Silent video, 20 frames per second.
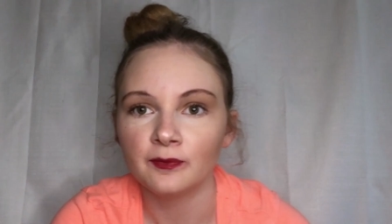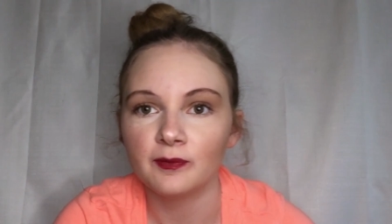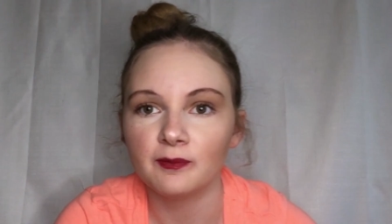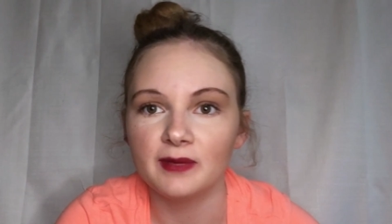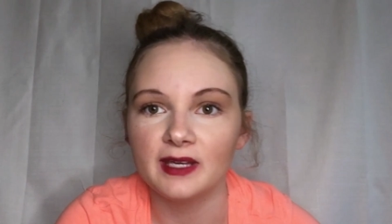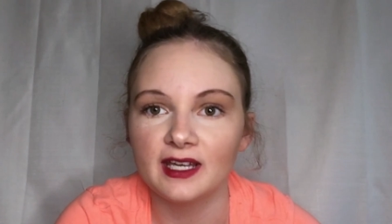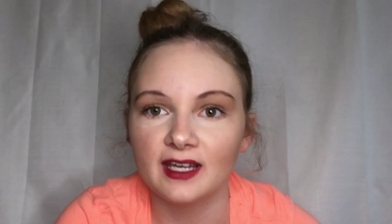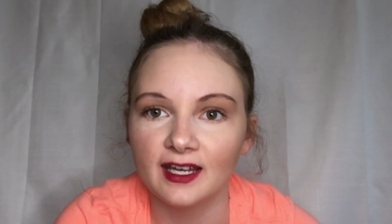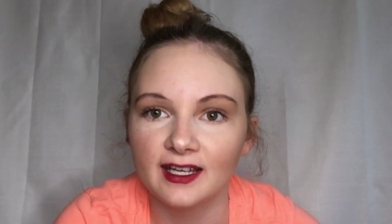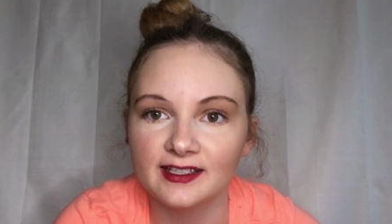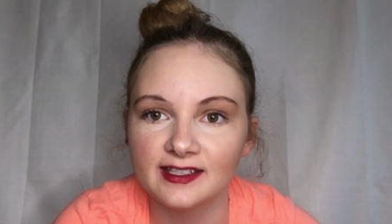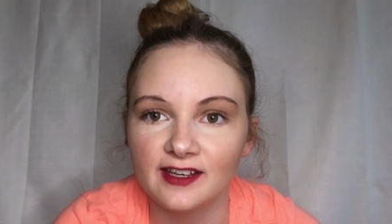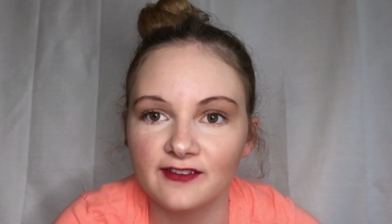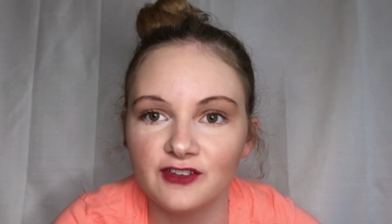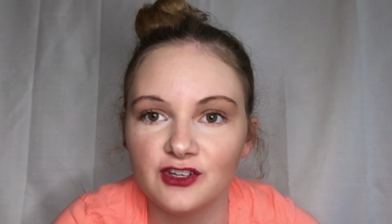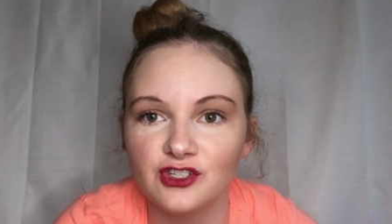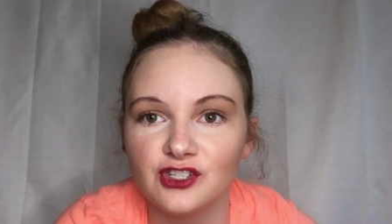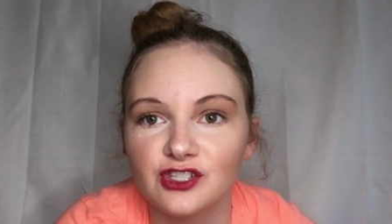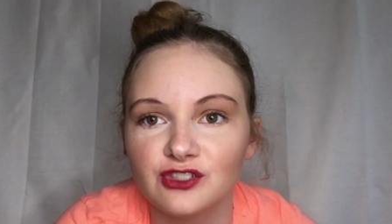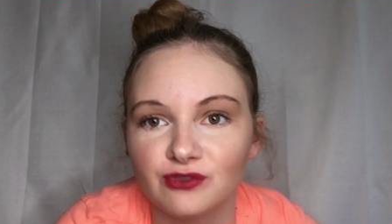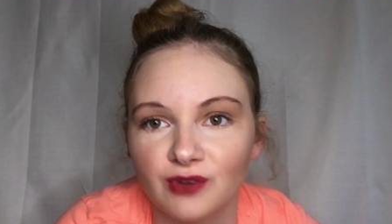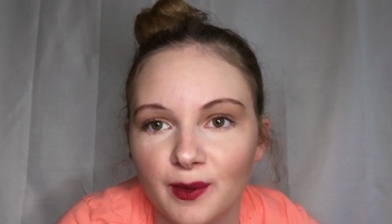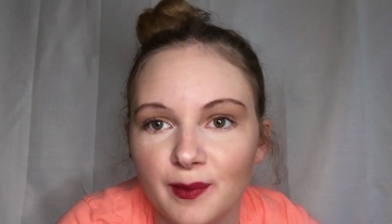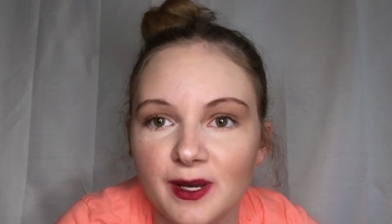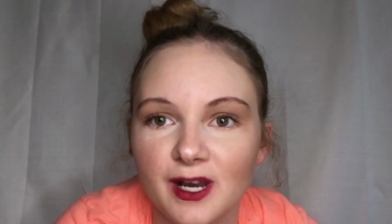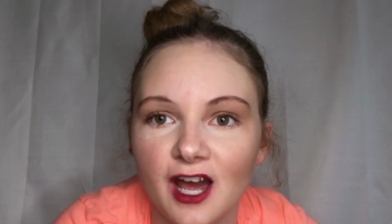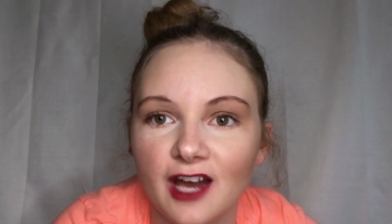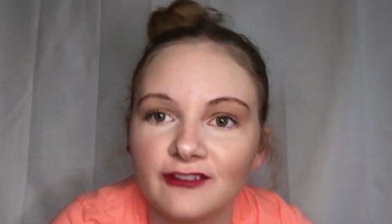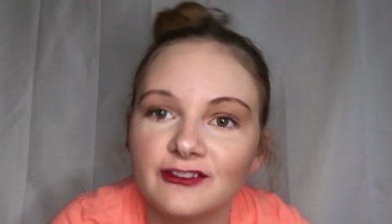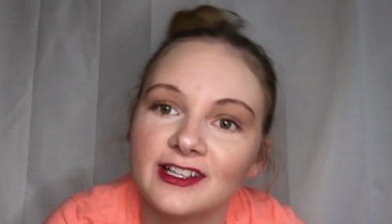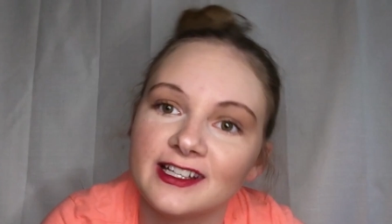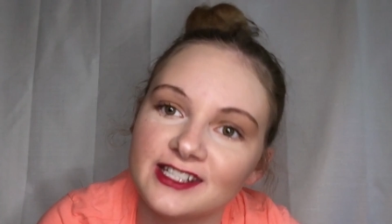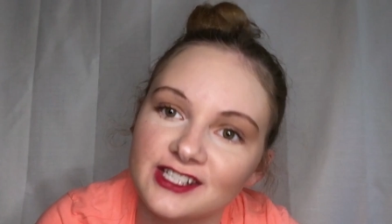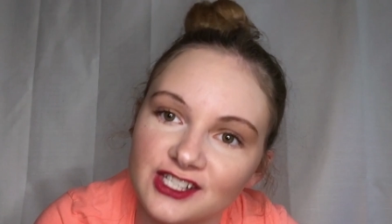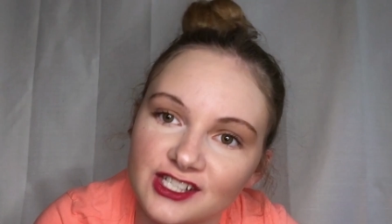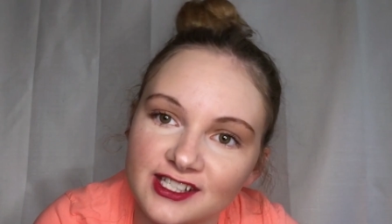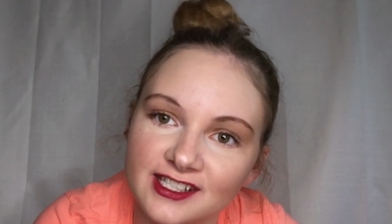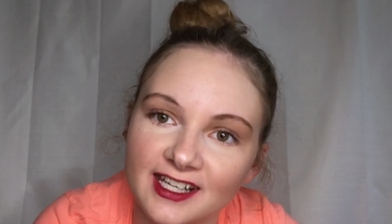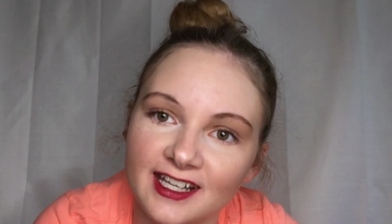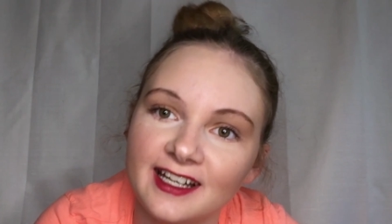because if you just rub it off, it's
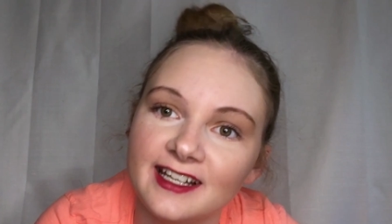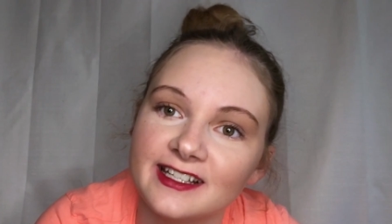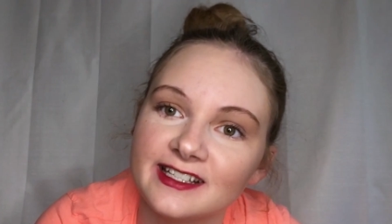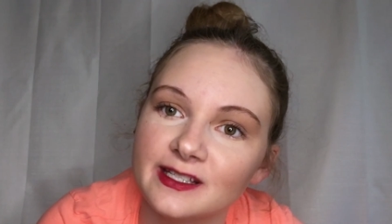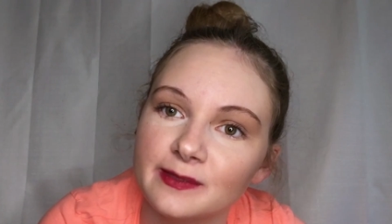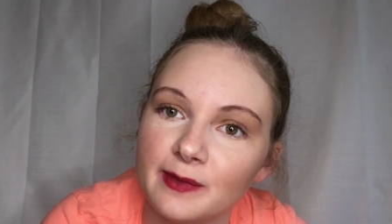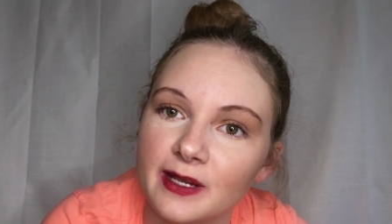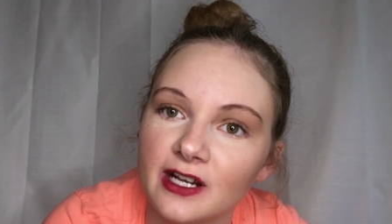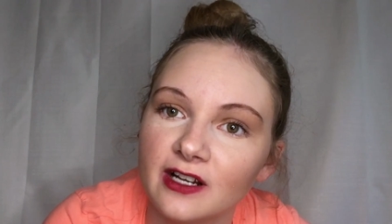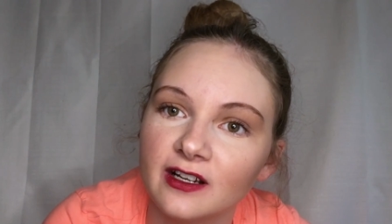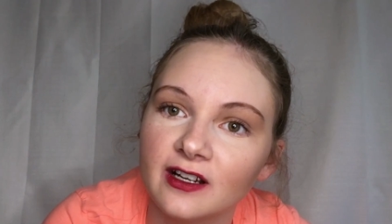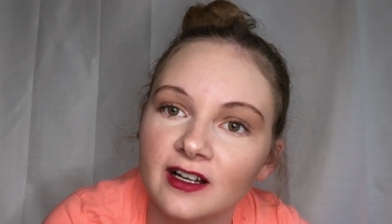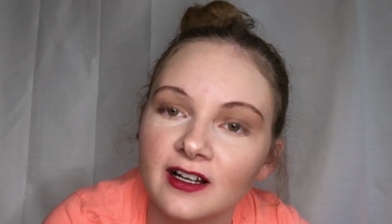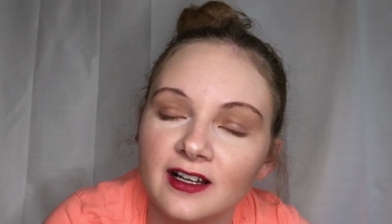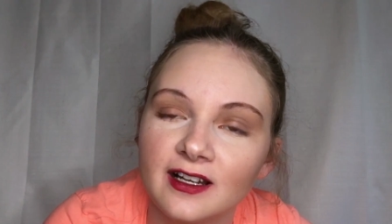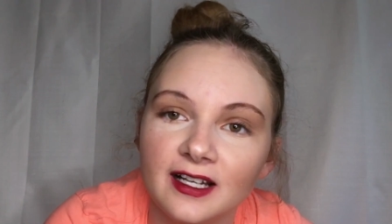just going to smear,